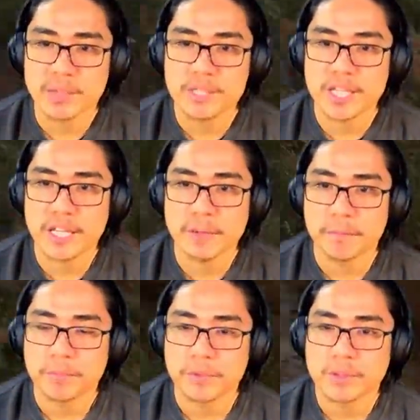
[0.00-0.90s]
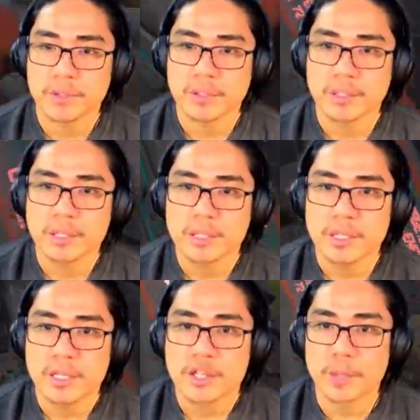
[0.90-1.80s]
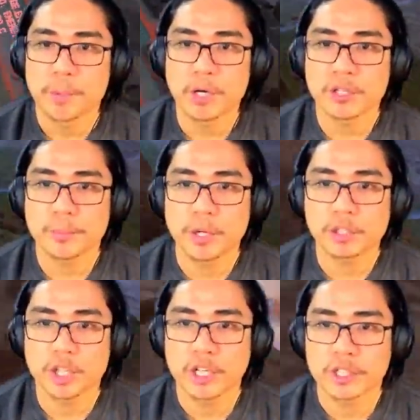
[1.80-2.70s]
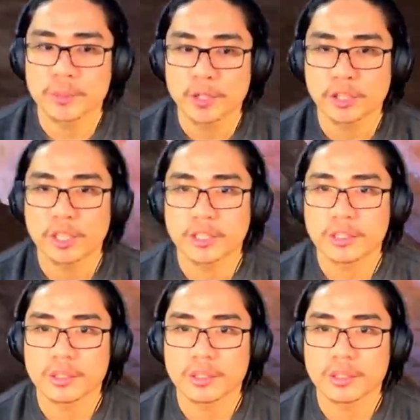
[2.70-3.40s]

Gibby's lit. They're both, they're both hurt, they're both hurt.